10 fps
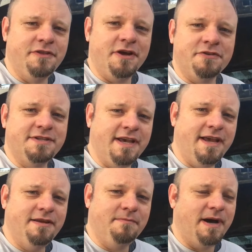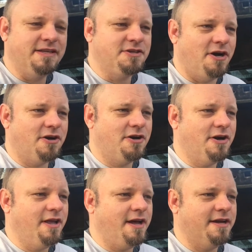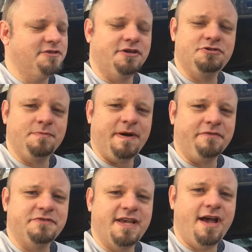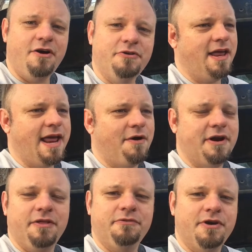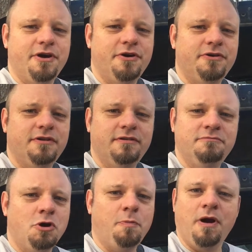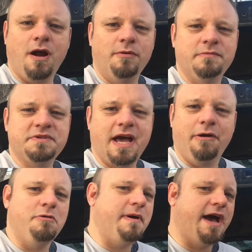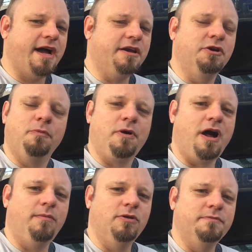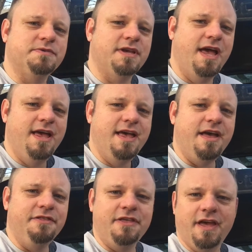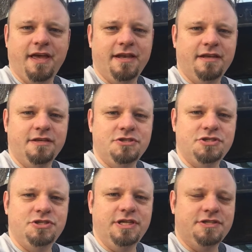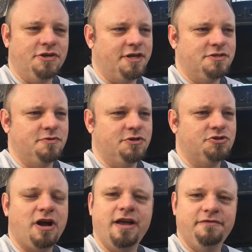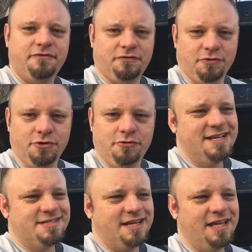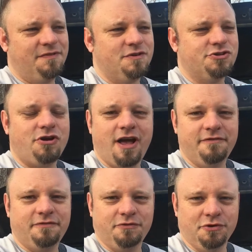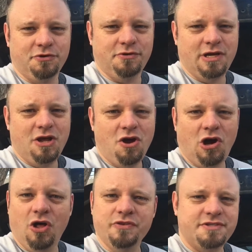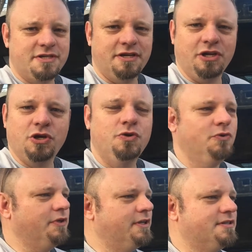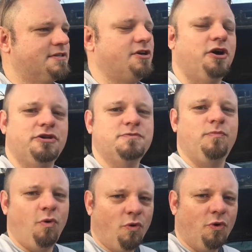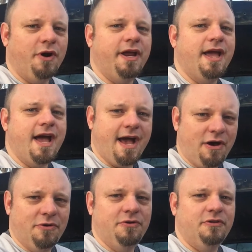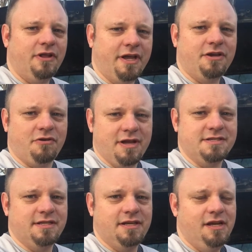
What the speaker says: The other day, my daughter and I took a trip out of town, an hour down the road, no problems, hour back, no problems. And then she took it to a drive-through. Sitting in the drive-through, all of a sudden coolant starts pouring out like crazy.